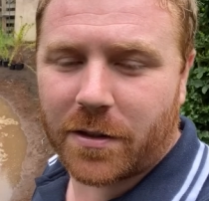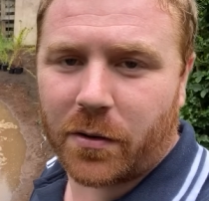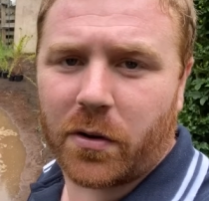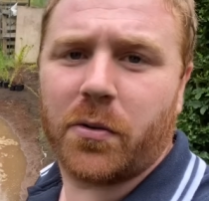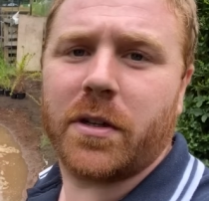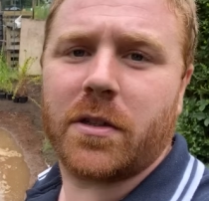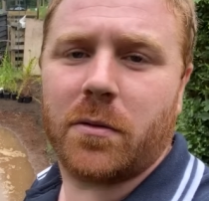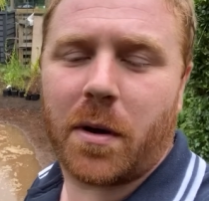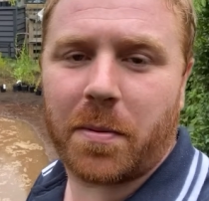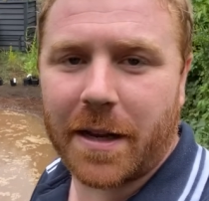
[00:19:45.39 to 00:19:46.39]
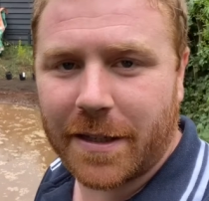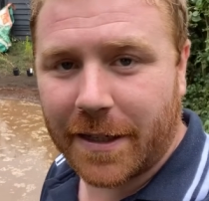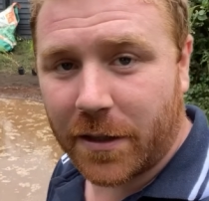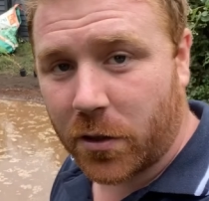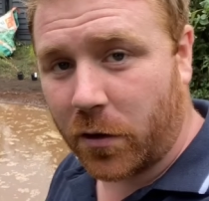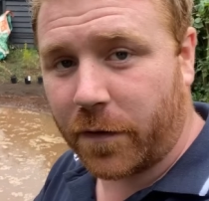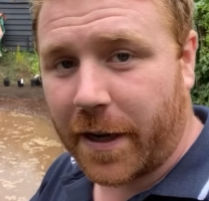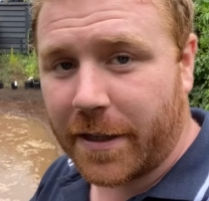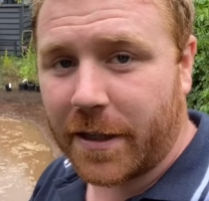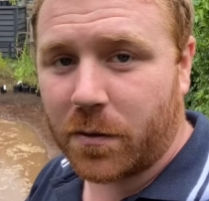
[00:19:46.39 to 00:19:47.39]
So I always do my planting in two
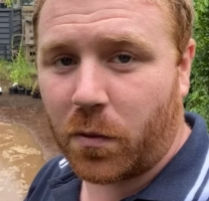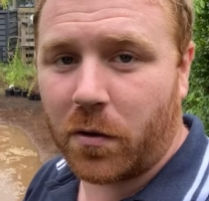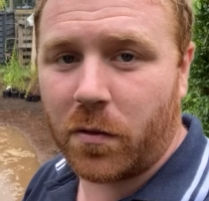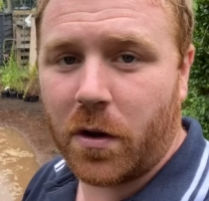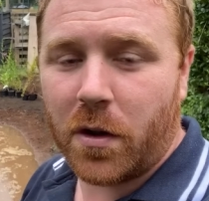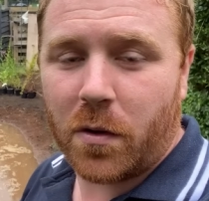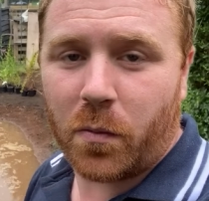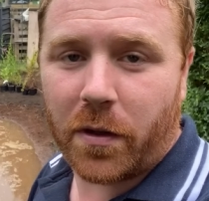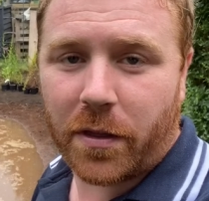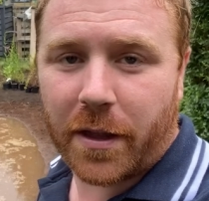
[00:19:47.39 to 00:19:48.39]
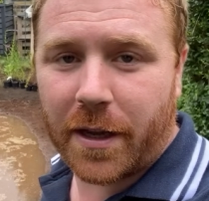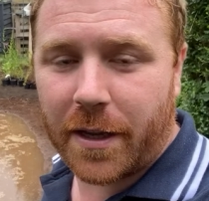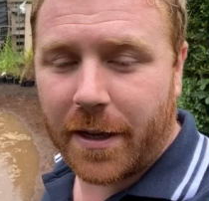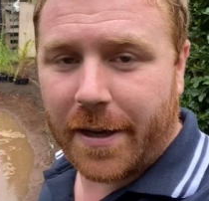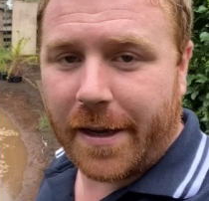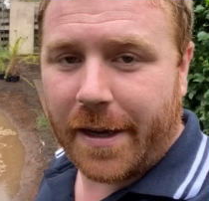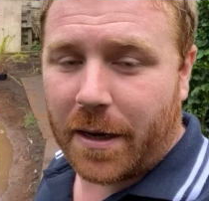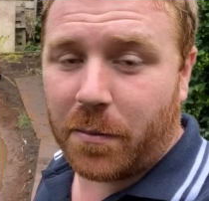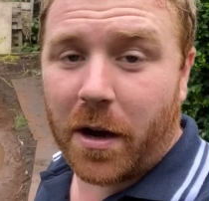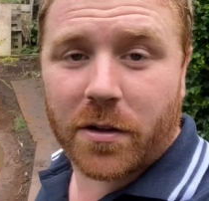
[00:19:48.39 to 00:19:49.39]
phases, one with the
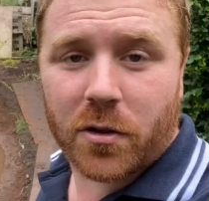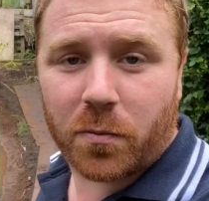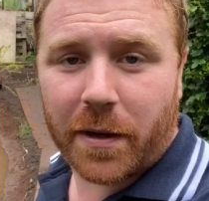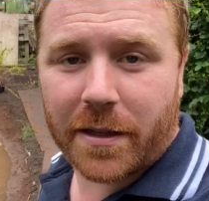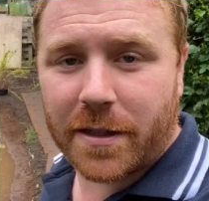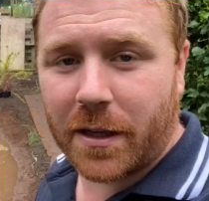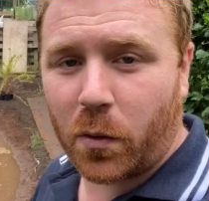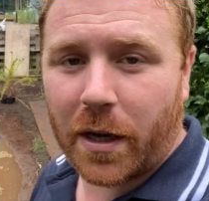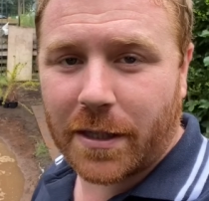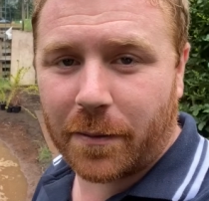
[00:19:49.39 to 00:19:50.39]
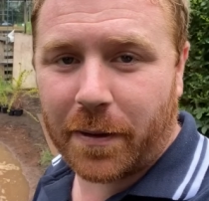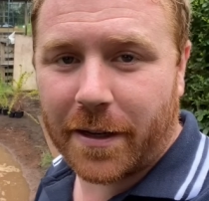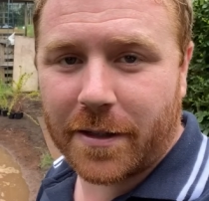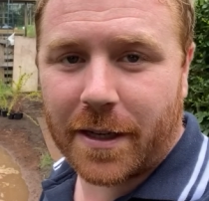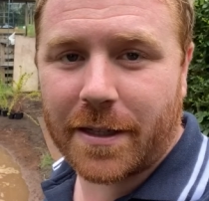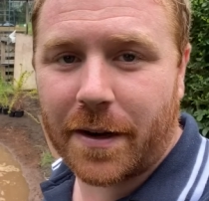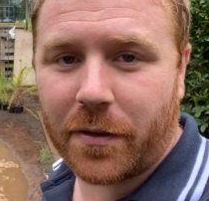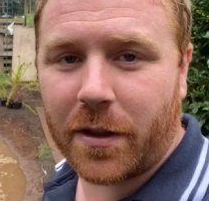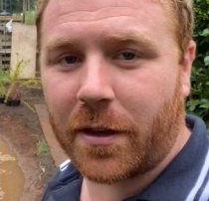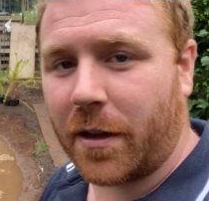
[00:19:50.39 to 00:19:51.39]
marginal plants, the aquatic plants. That's
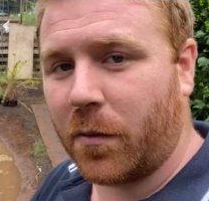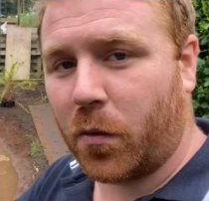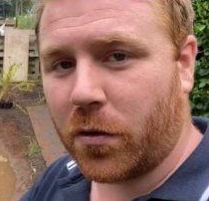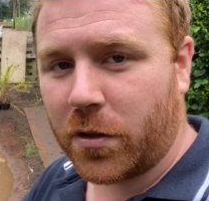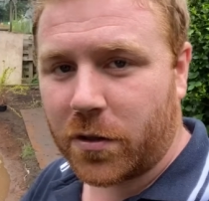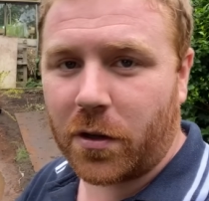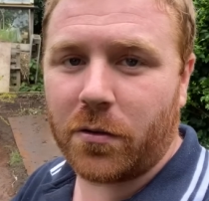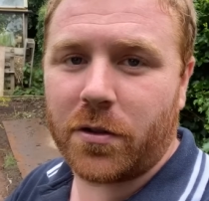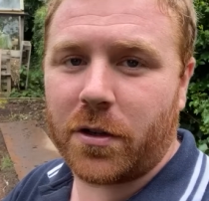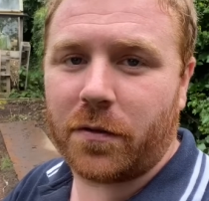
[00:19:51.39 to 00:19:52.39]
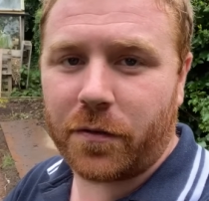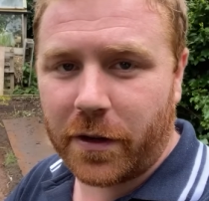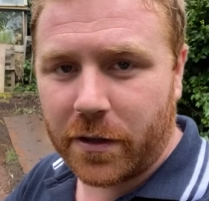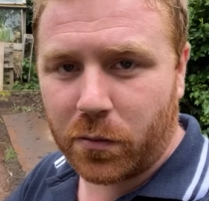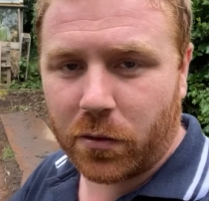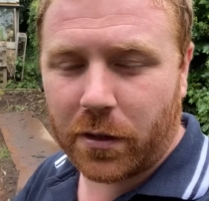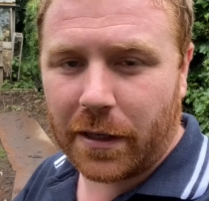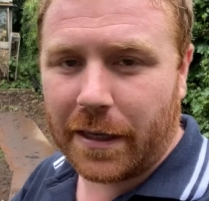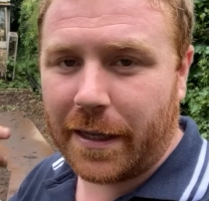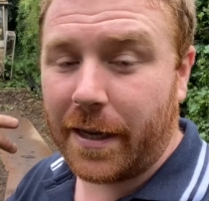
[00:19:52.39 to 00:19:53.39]
everything like water soldier, fringe water
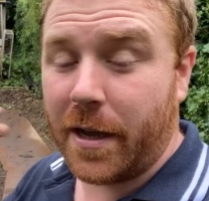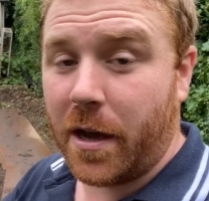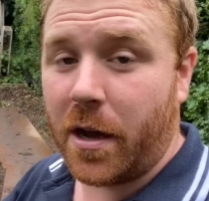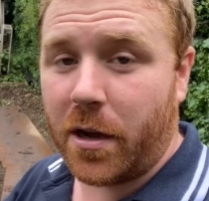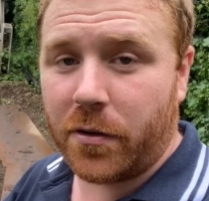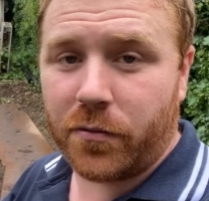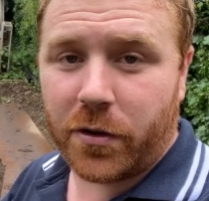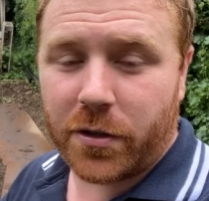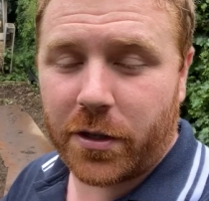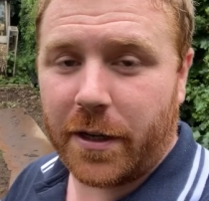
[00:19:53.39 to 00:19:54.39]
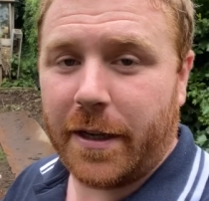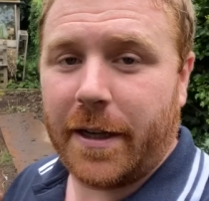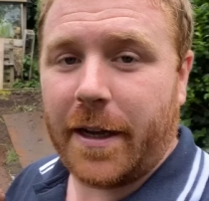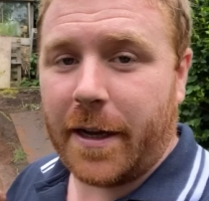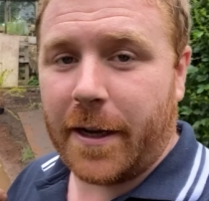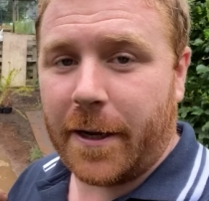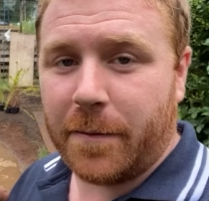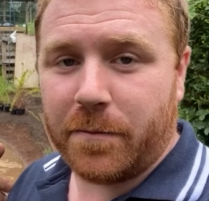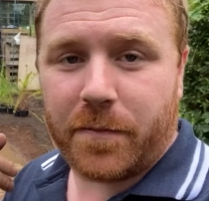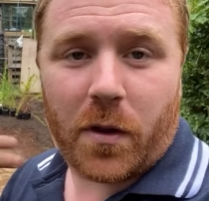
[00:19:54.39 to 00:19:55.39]
lily, hard rush,
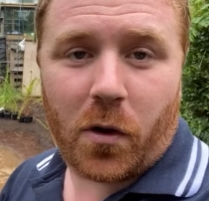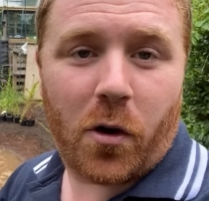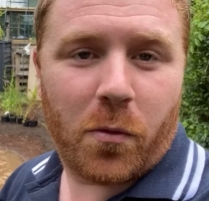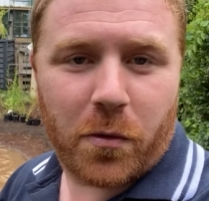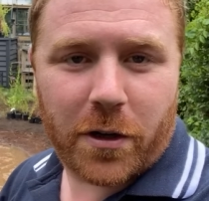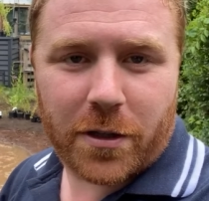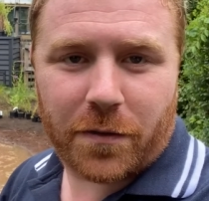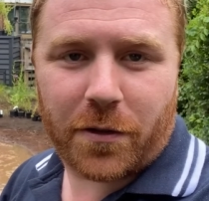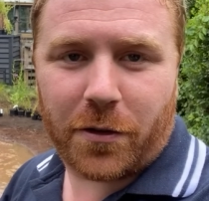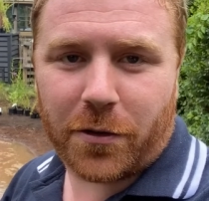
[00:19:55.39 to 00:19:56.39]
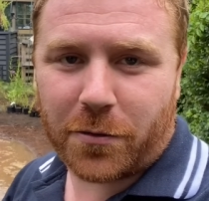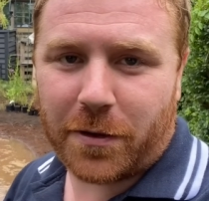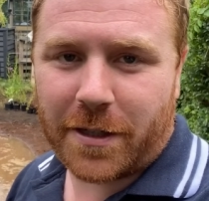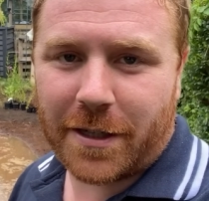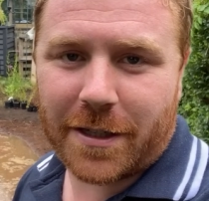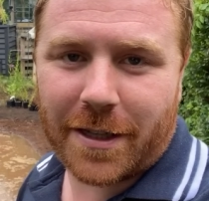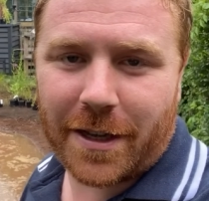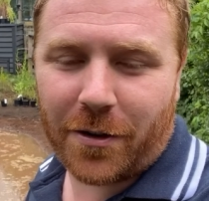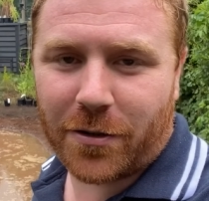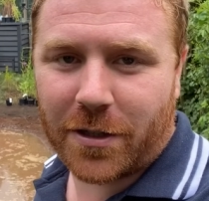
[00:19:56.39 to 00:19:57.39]
the hornwort, of course, which is
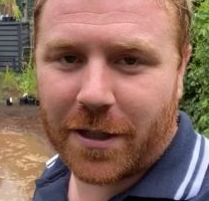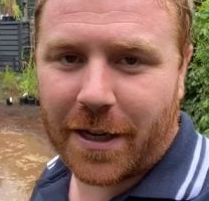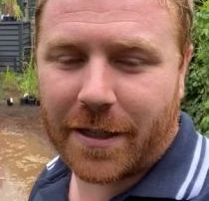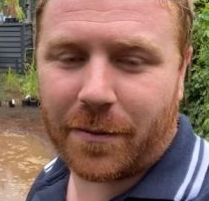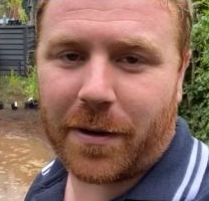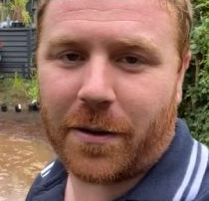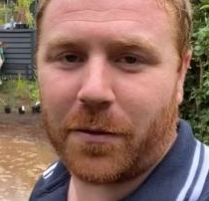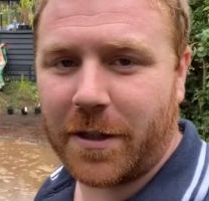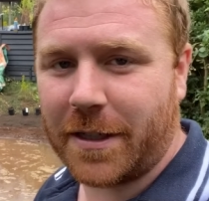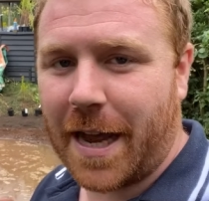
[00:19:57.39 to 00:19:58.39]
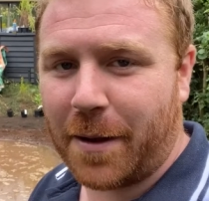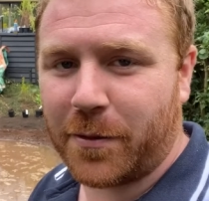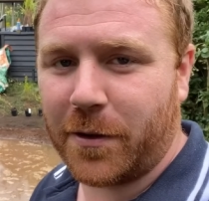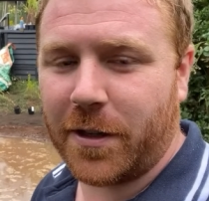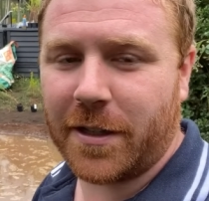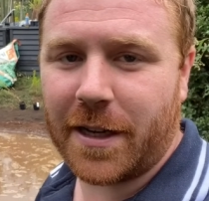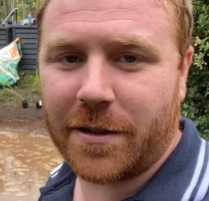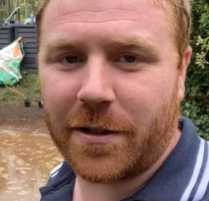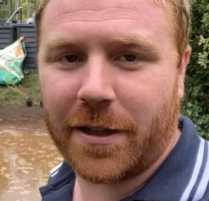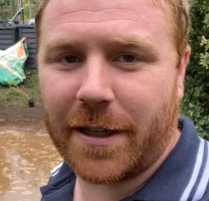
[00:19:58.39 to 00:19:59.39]
the oxygenating plant, which is absolutely
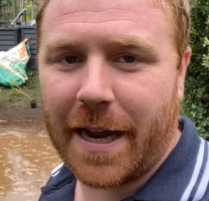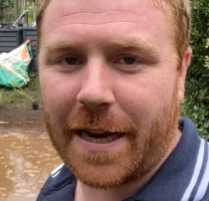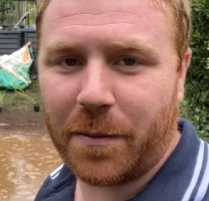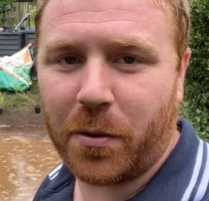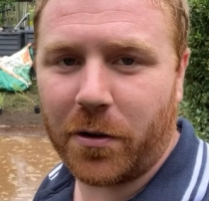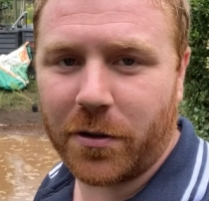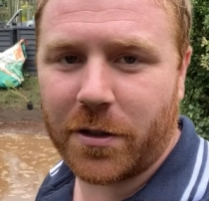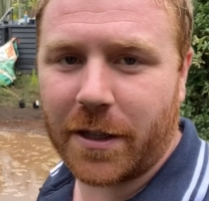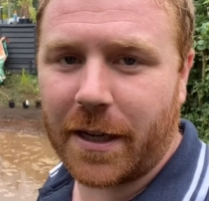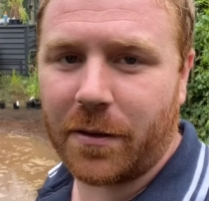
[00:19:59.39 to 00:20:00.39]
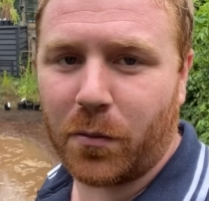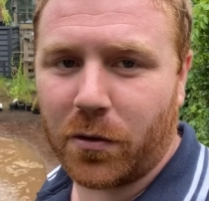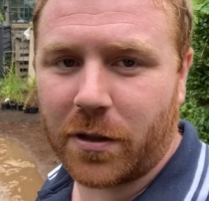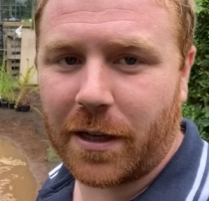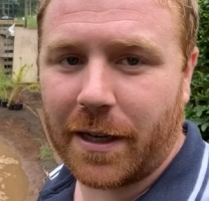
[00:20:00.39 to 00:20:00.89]
essential in any pond to keep the water